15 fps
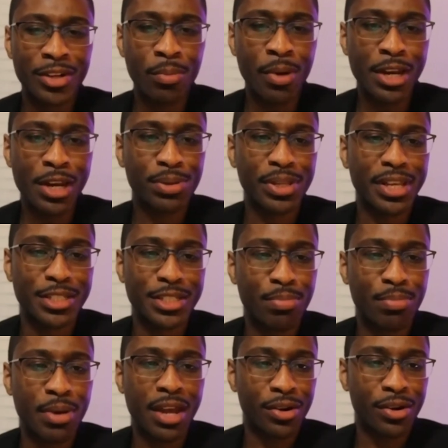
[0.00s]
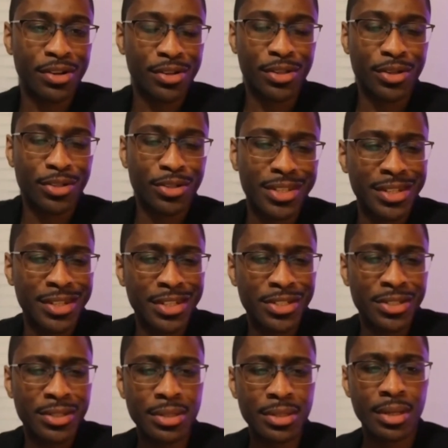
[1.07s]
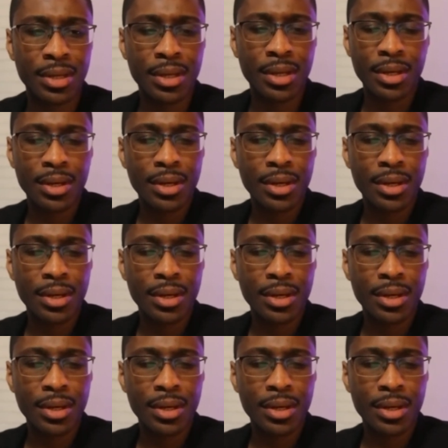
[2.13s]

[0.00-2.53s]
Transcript: Nobody plays better under those conditions,